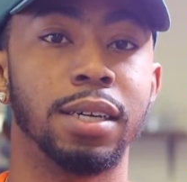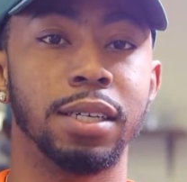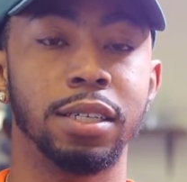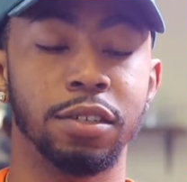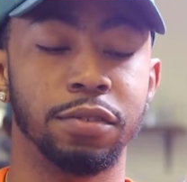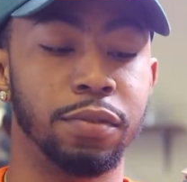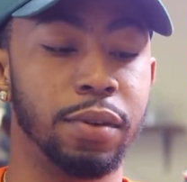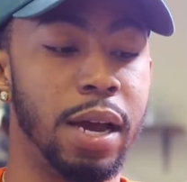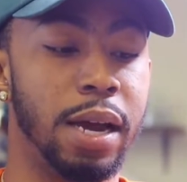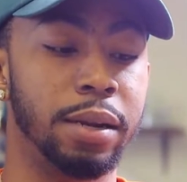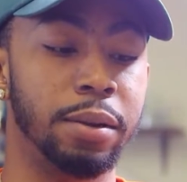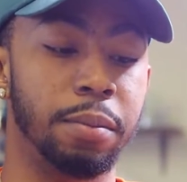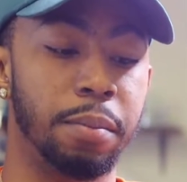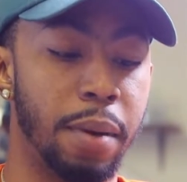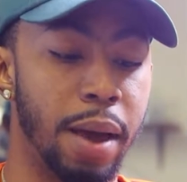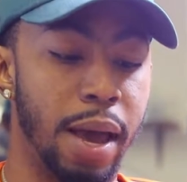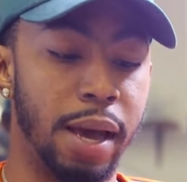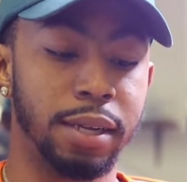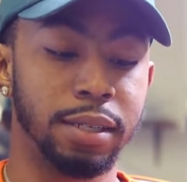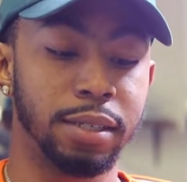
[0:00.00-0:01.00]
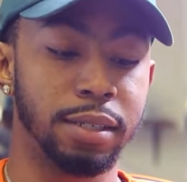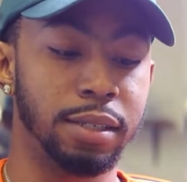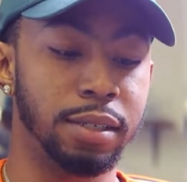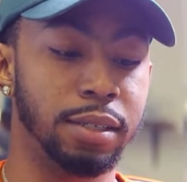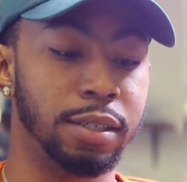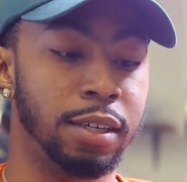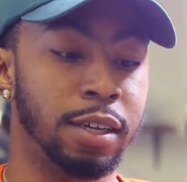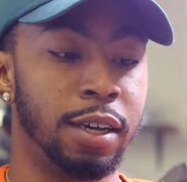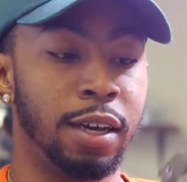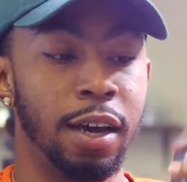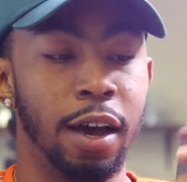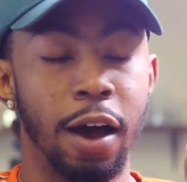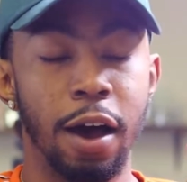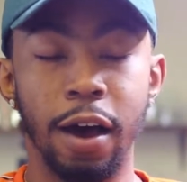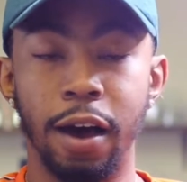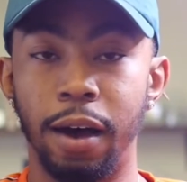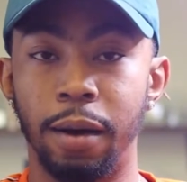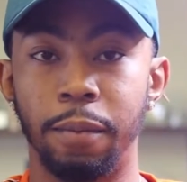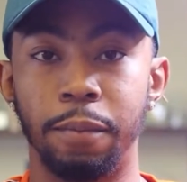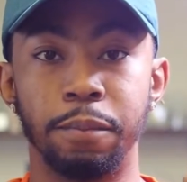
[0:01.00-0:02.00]
I just feel like the masters
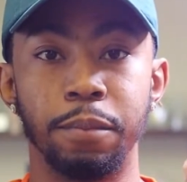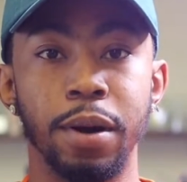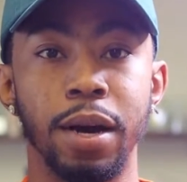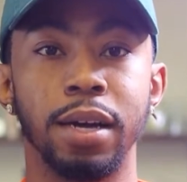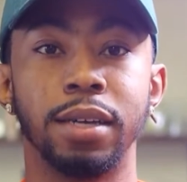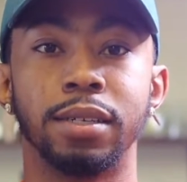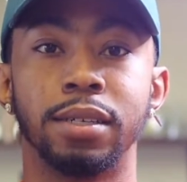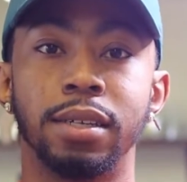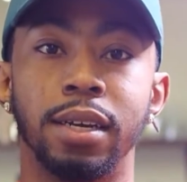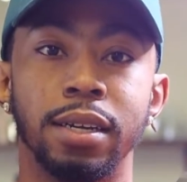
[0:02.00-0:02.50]
are a must.